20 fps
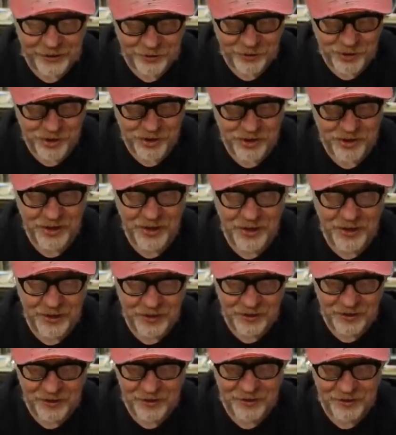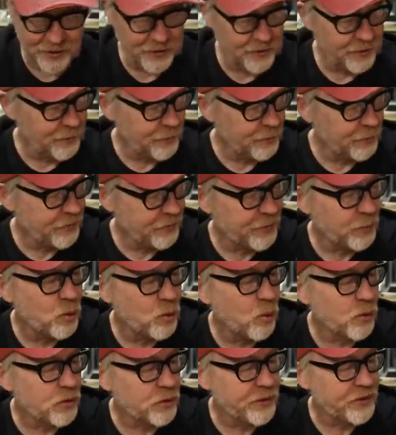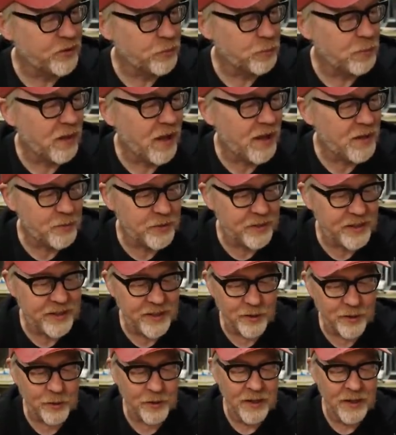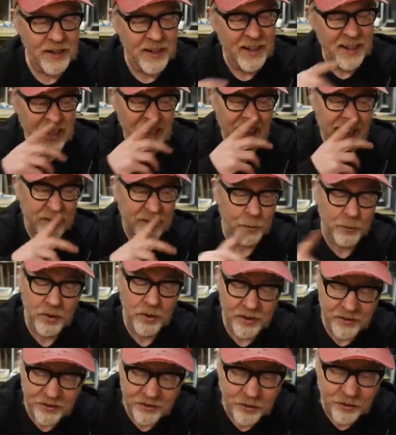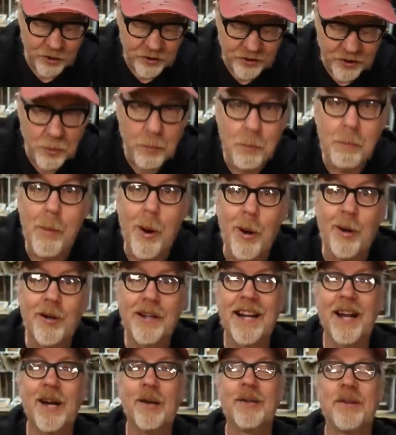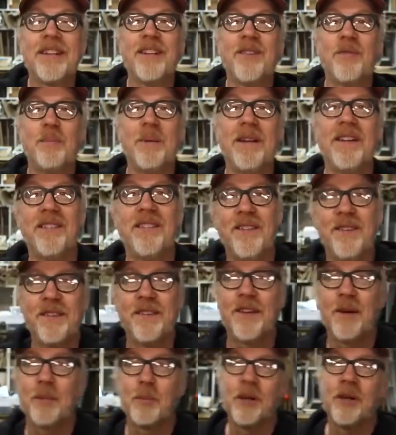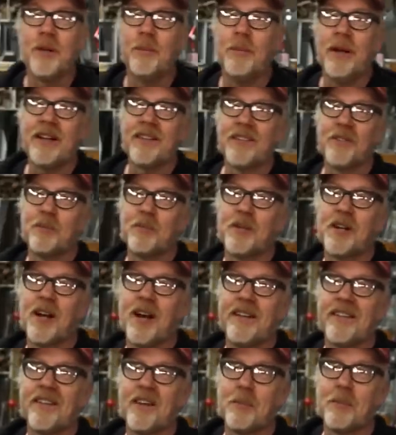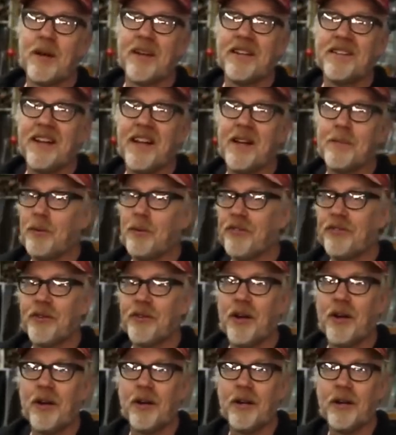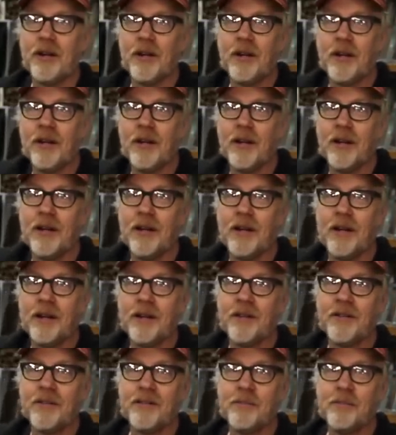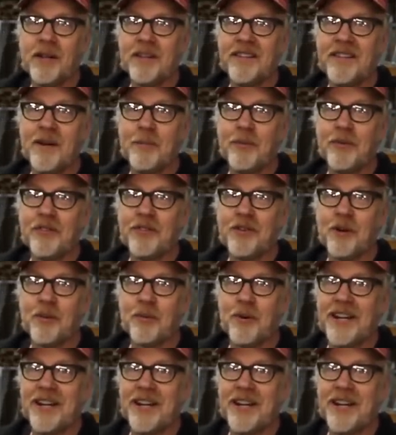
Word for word: inch, uh, uh, some quarter inch plywood here. So I'm going to start to mark out these pieces. I'm going to make some cuts on my table saw, my table saw